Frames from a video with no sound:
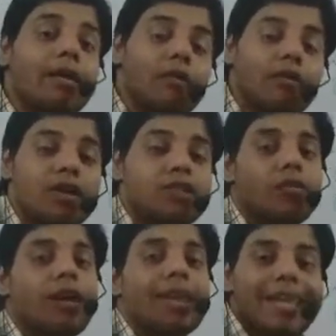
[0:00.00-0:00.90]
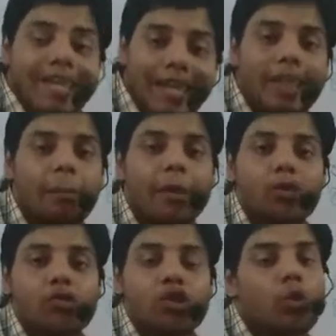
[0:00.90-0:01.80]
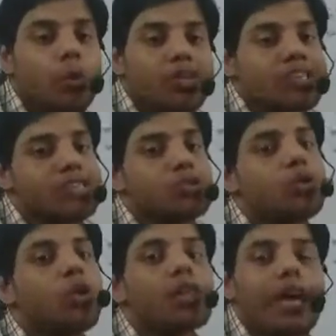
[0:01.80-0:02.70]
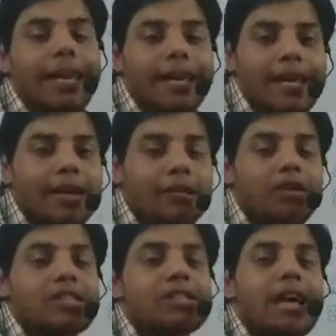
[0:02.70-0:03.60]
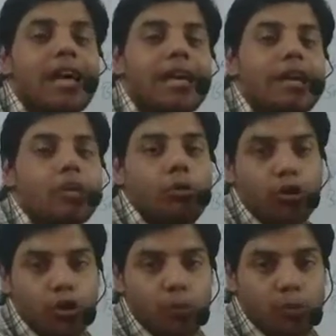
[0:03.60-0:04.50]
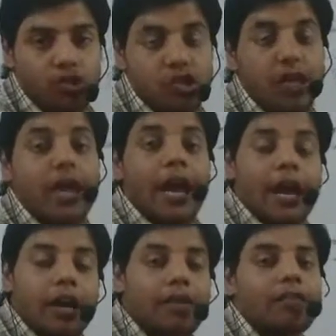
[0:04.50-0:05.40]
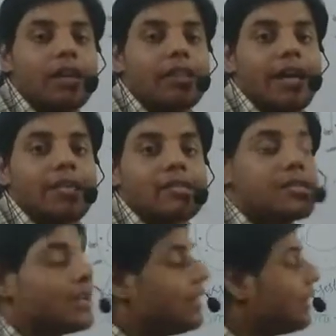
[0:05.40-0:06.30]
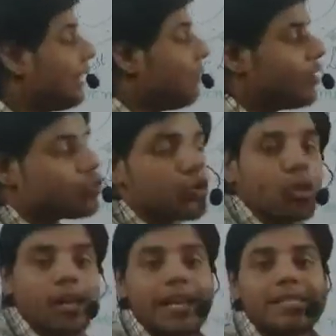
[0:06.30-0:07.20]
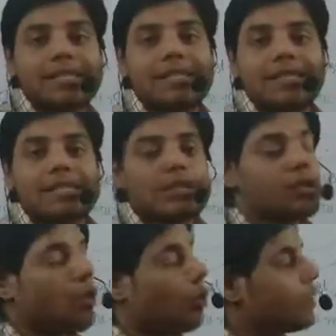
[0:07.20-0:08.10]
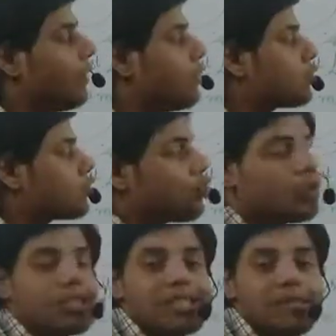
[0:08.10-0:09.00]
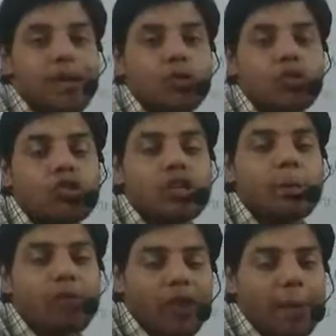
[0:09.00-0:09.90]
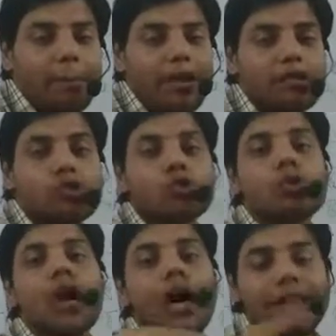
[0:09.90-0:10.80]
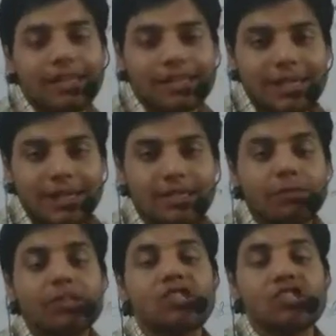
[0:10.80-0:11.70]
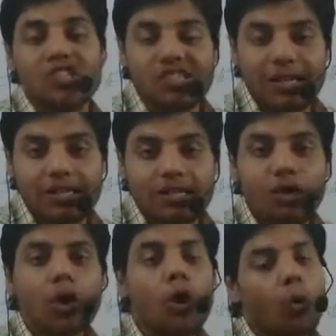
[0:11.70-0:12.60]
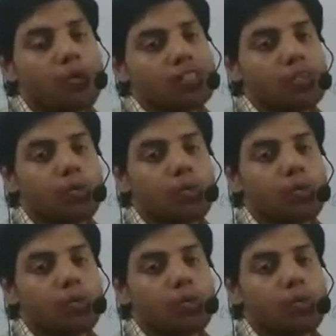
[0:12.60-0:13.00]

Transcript: first of all they kill the pathogen, which is which is the innate immunity portion, and after that they will showcase this or they will show this pathogen fragments to the other cells, means T cells, which is